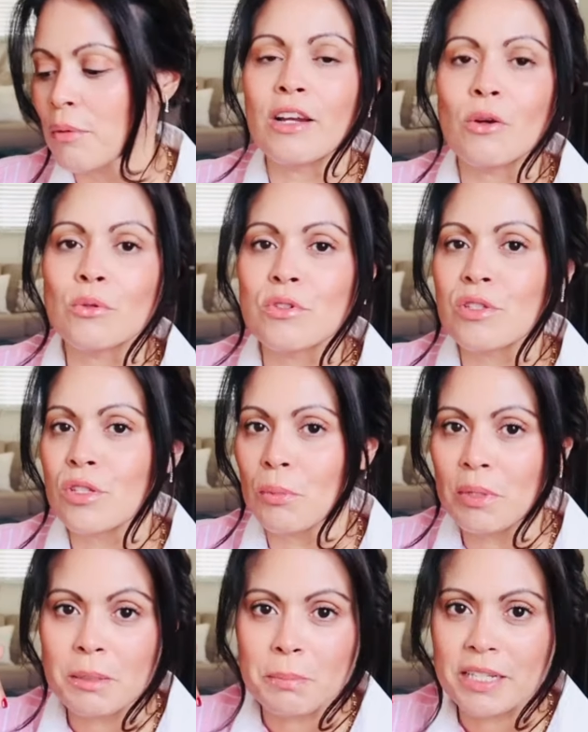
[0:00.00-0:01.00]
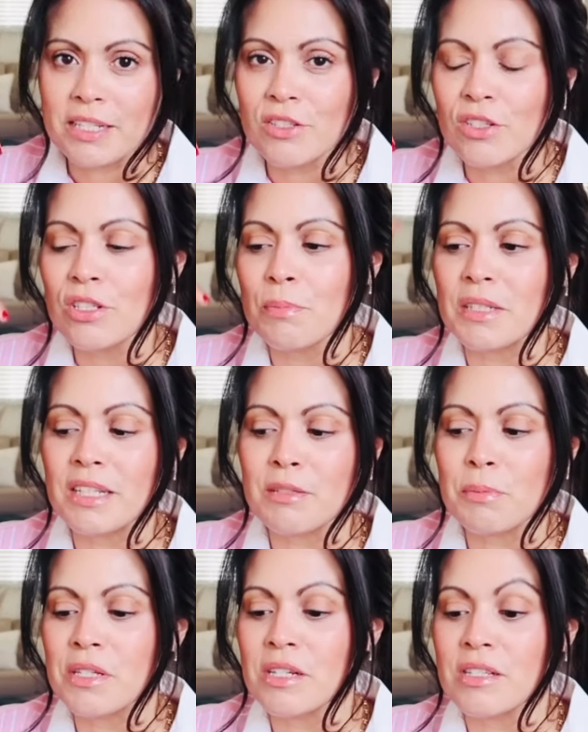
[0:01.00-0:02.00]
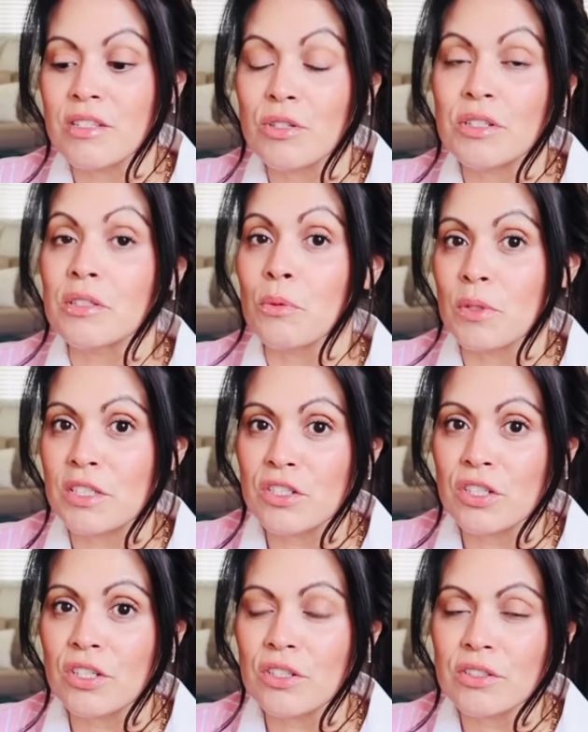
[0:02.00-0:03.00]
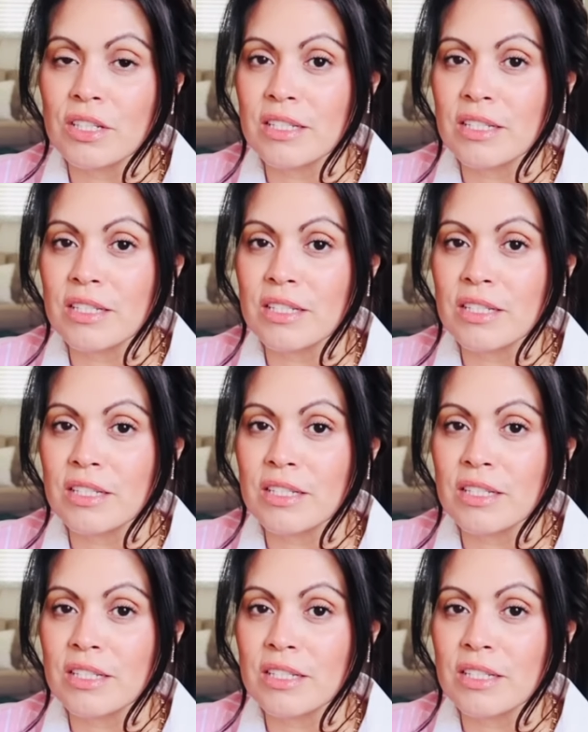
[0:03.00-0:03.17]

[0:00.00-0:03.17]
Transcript: I own so many blazers, but that's because during the winter,